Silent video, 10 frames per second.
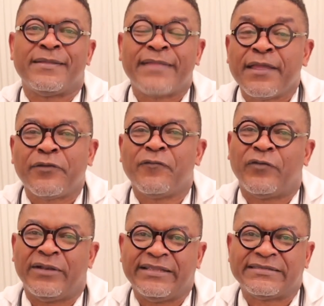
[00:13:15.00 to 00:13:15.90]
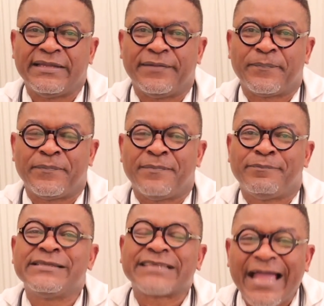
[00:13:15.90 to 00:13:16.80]
Thank you for listening.
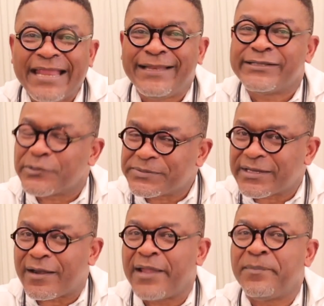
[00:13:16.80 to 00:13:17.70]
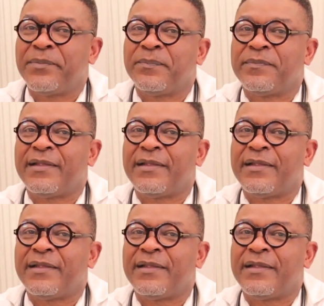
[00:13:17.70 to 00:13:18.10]
Please kindly subscribe,